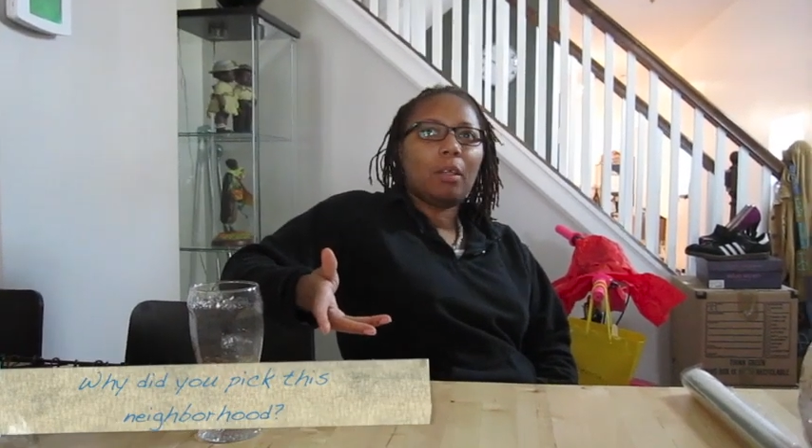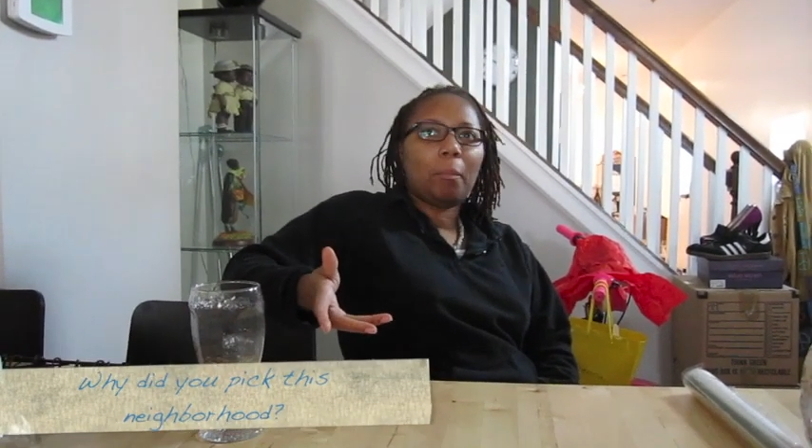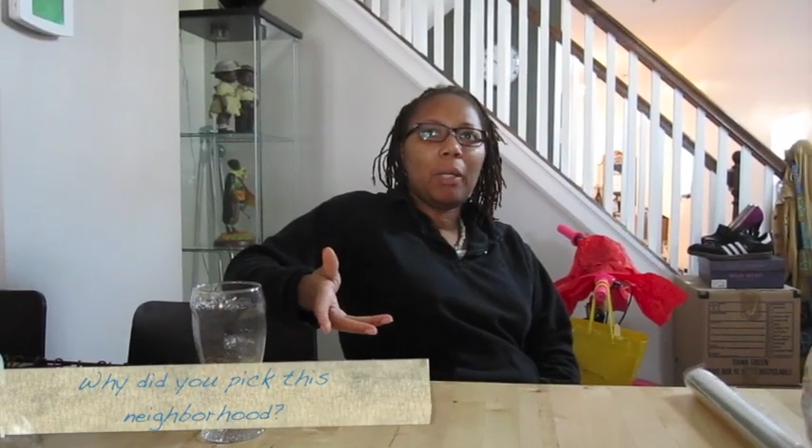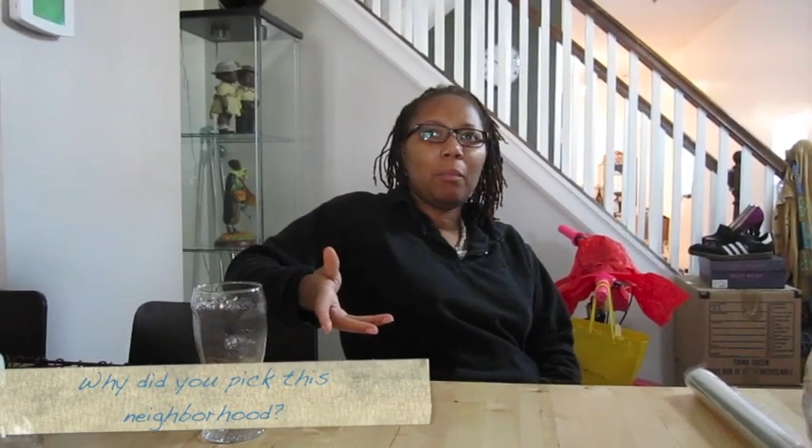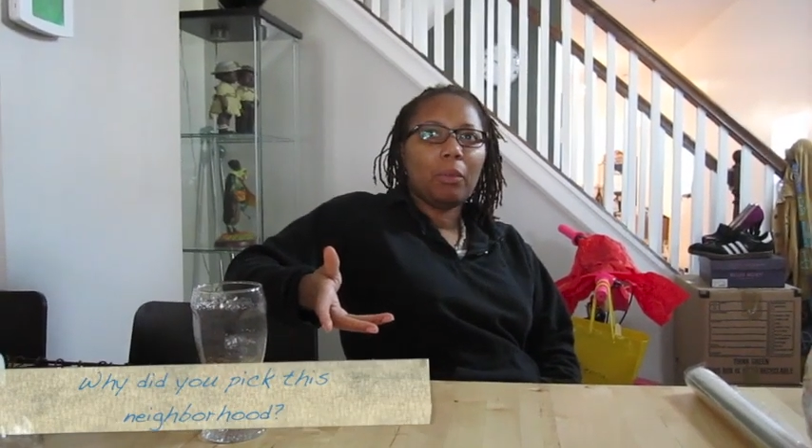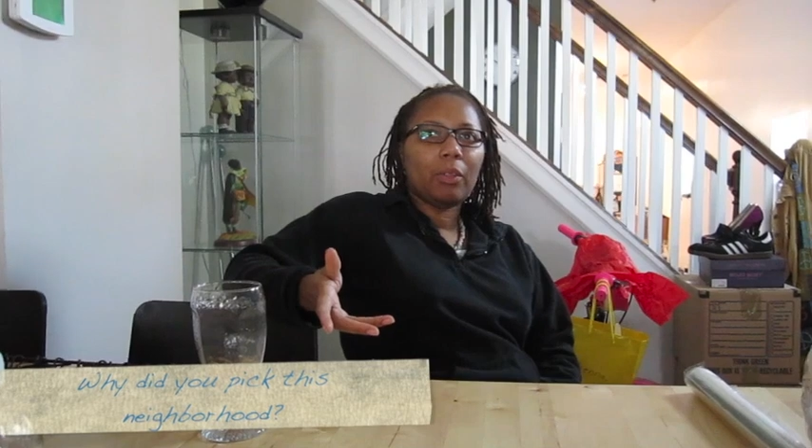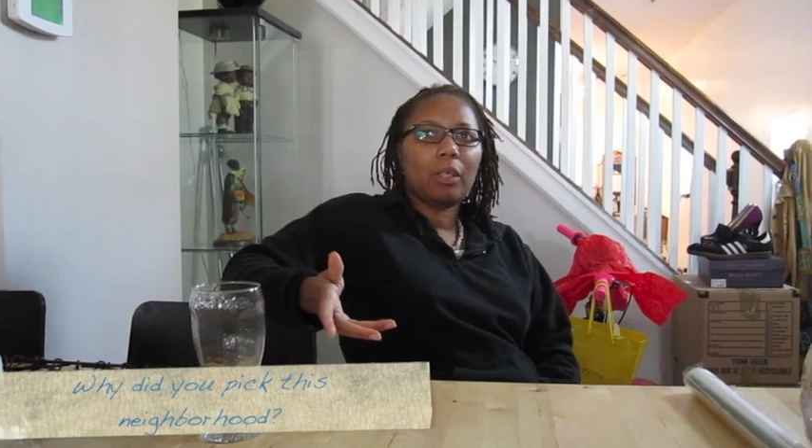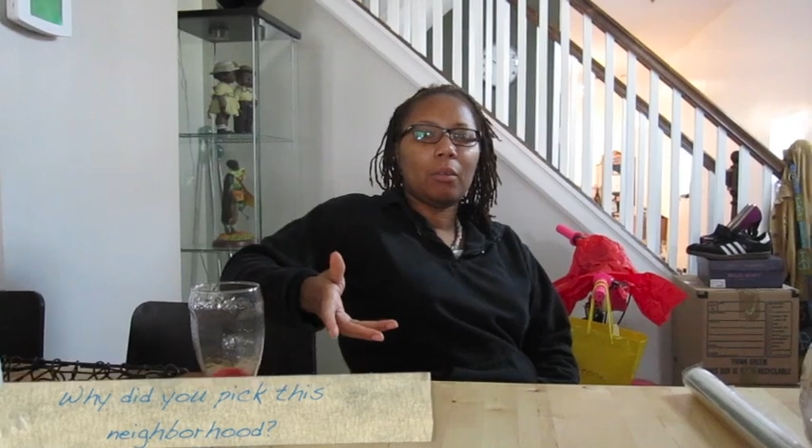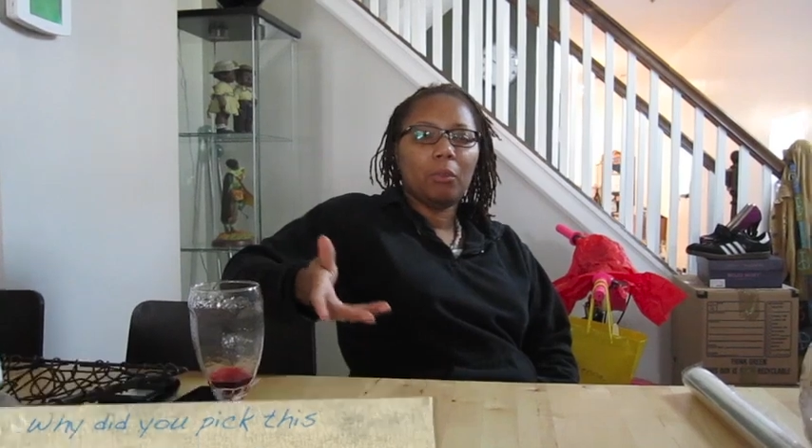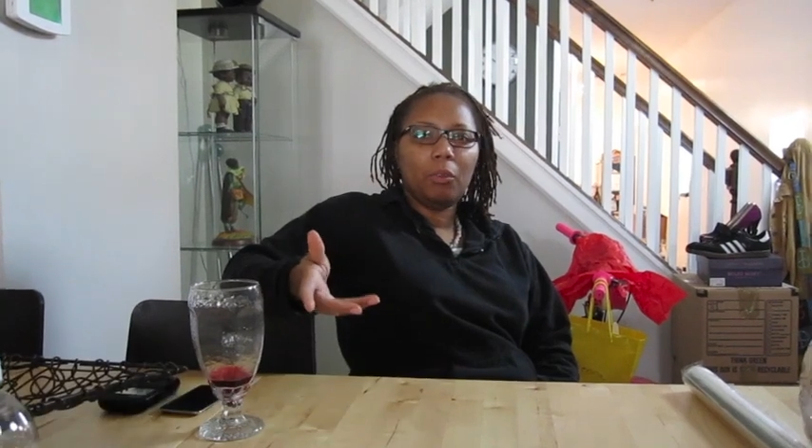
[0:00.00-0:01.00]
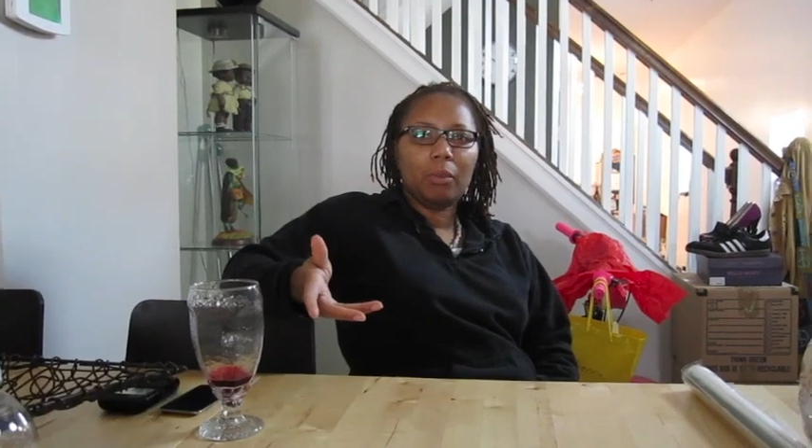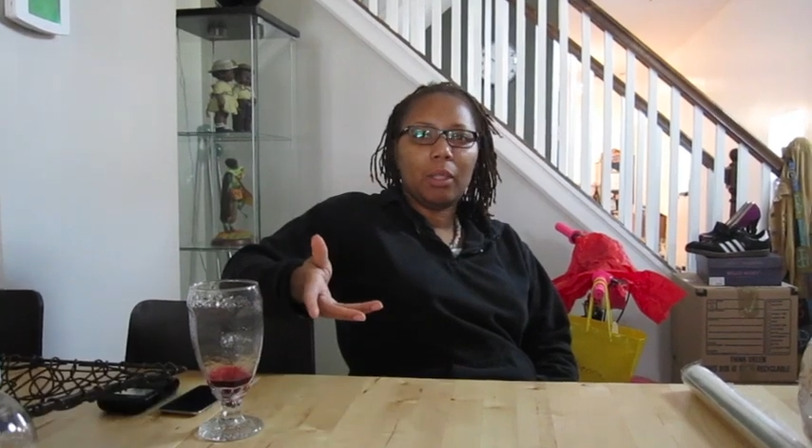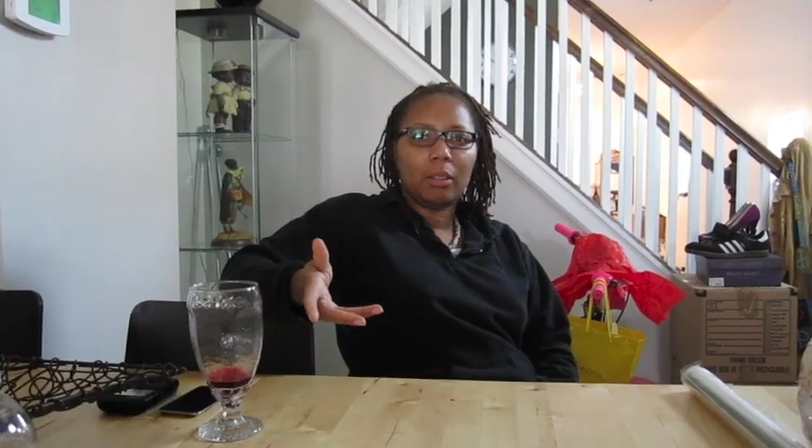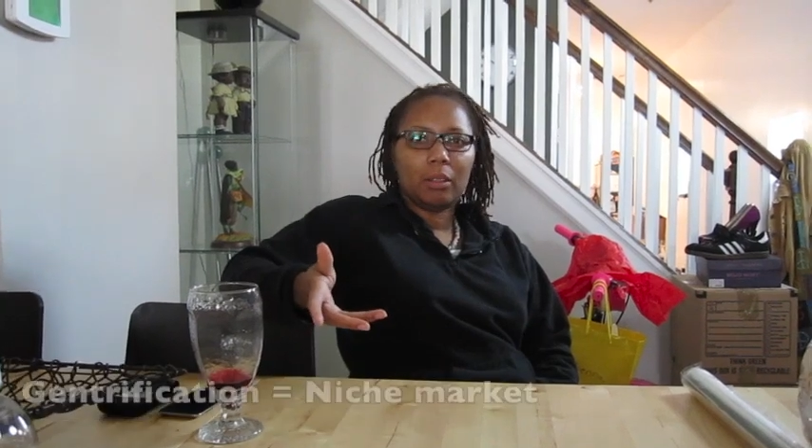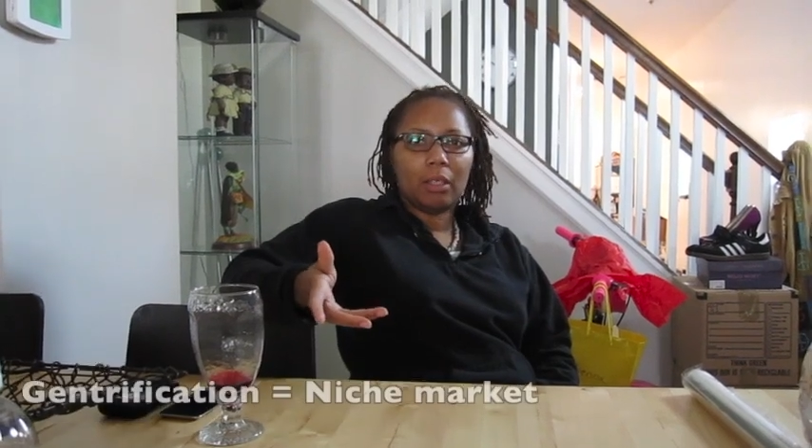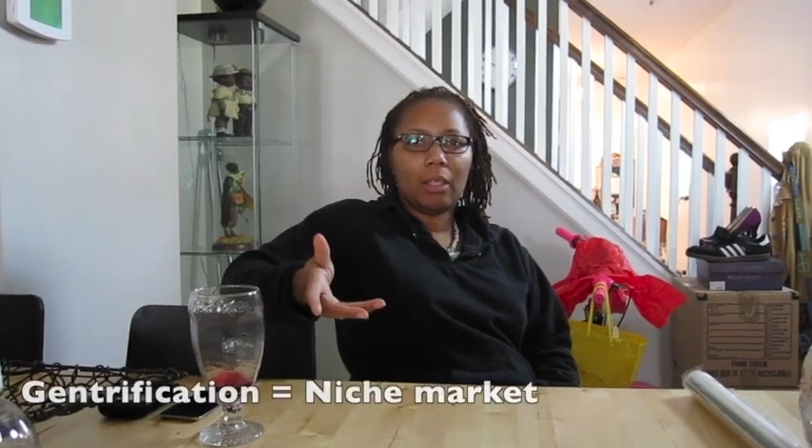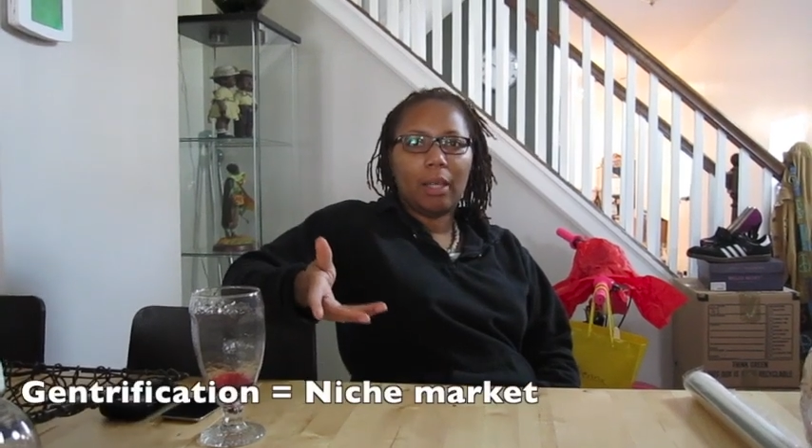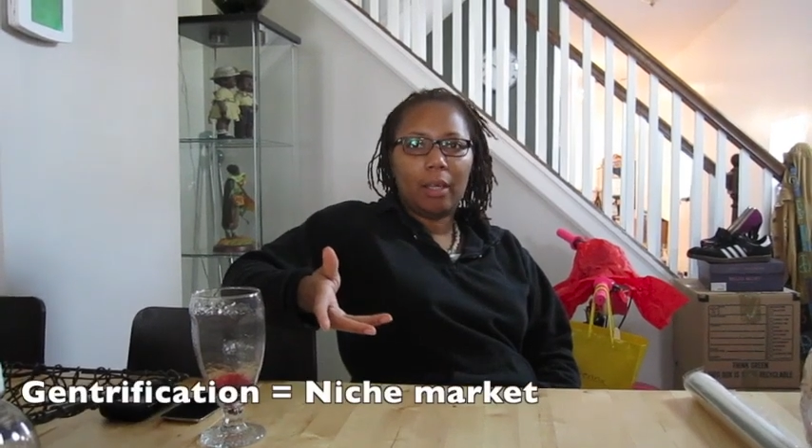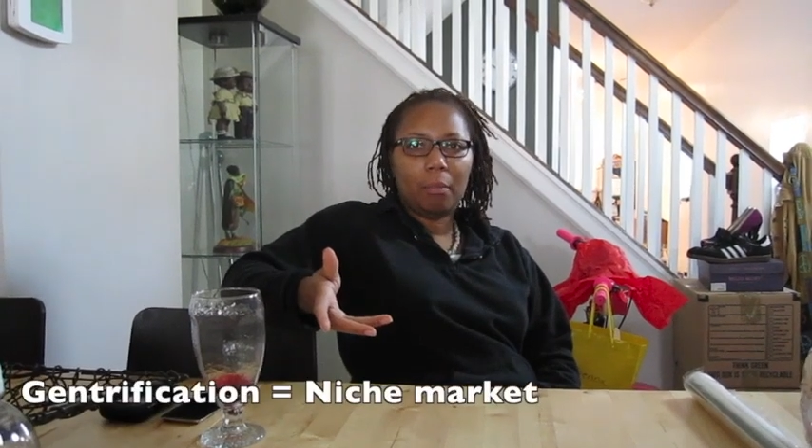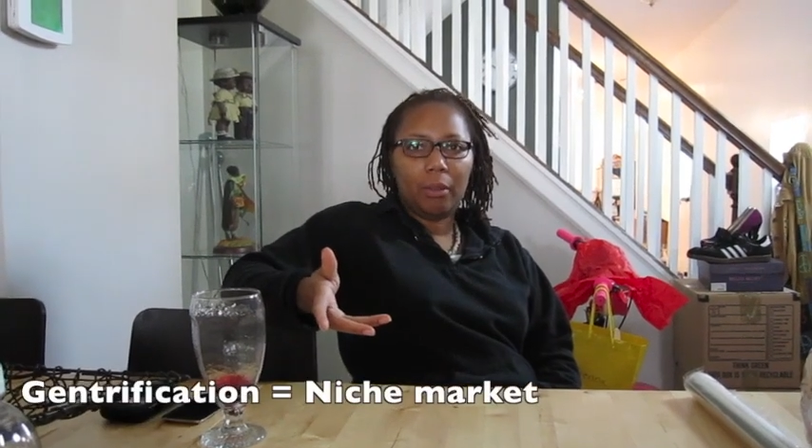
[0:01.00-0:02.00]
The people that are moving into the
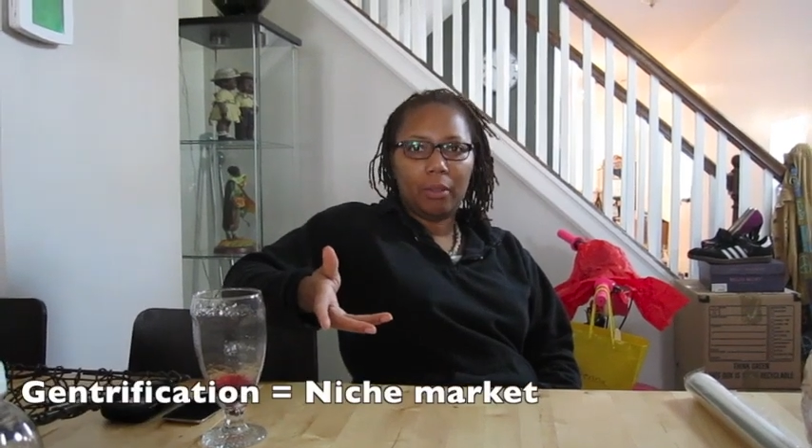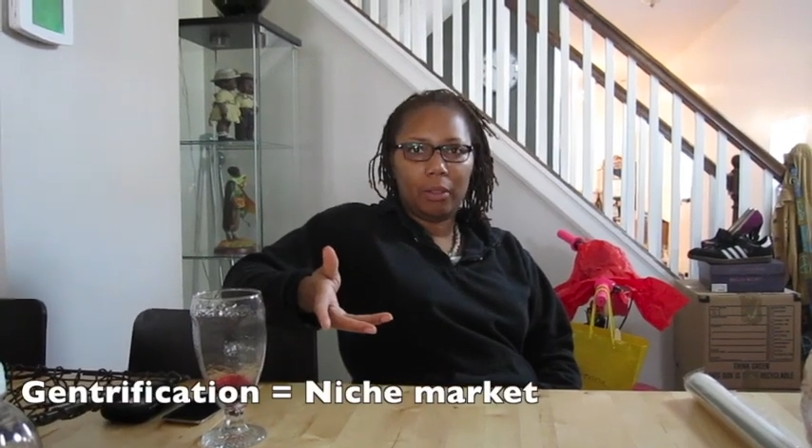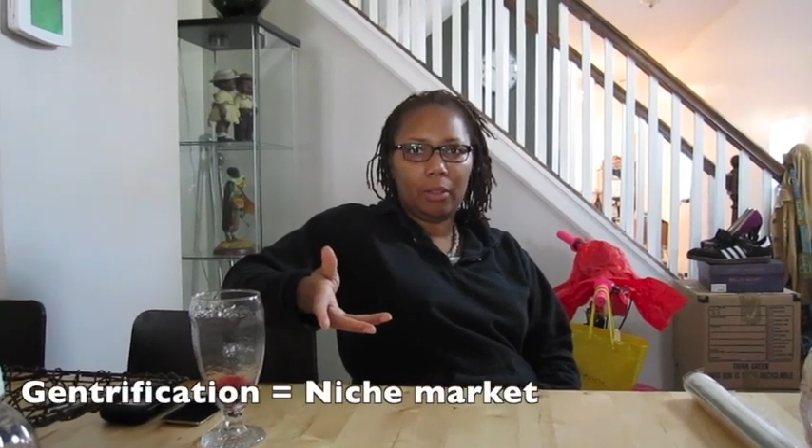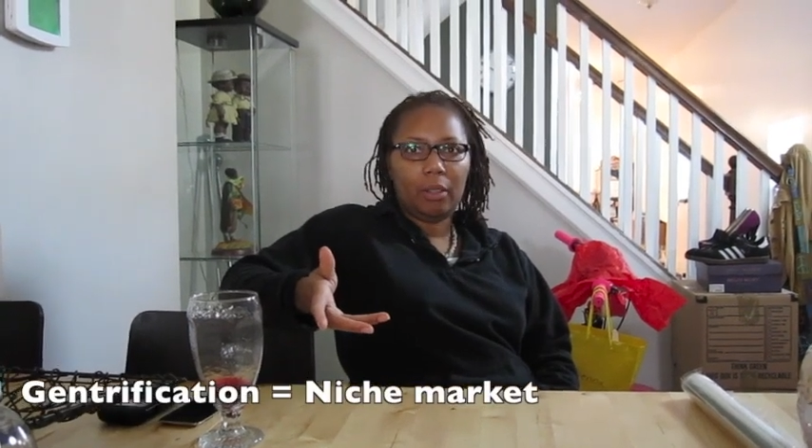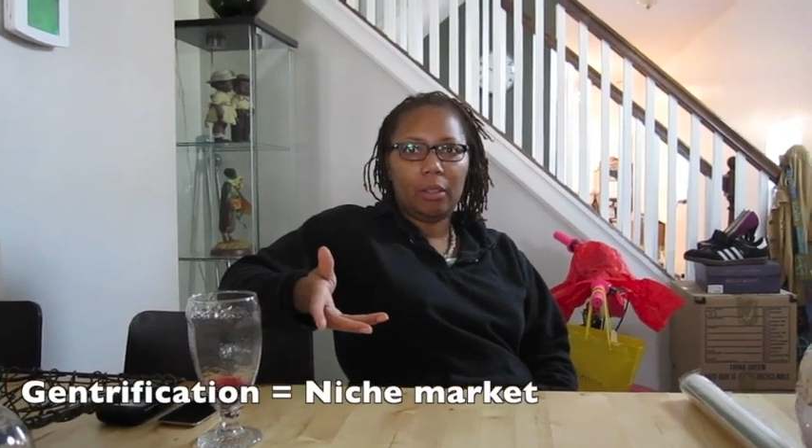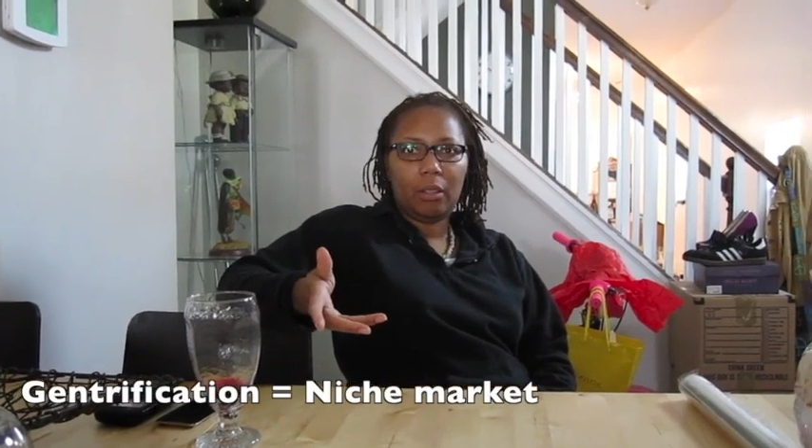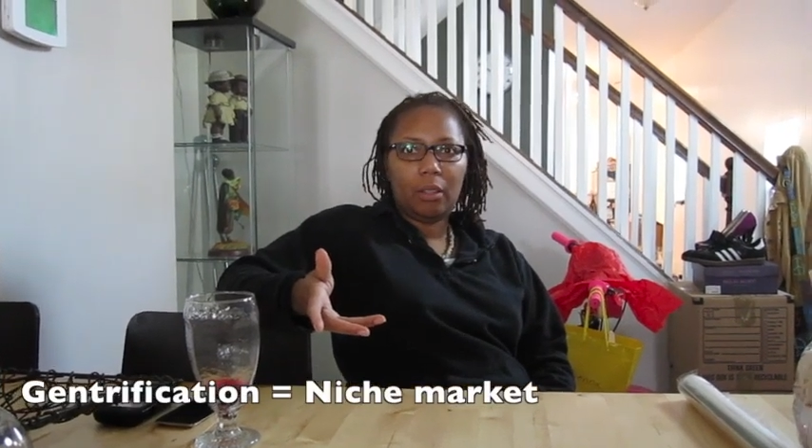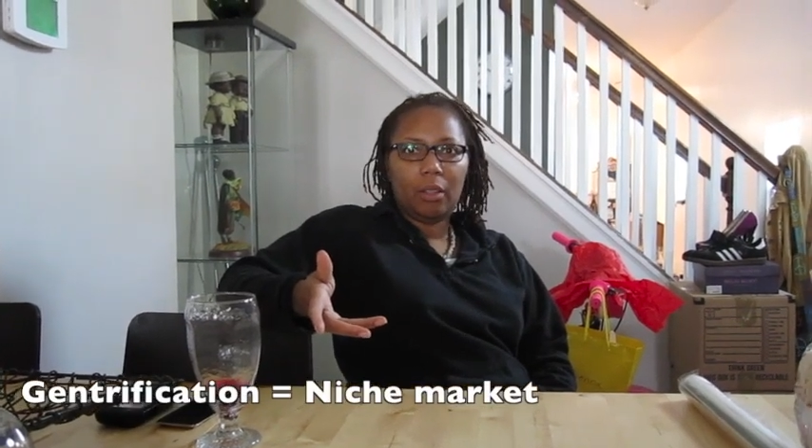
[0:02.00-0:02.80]
neighborhood,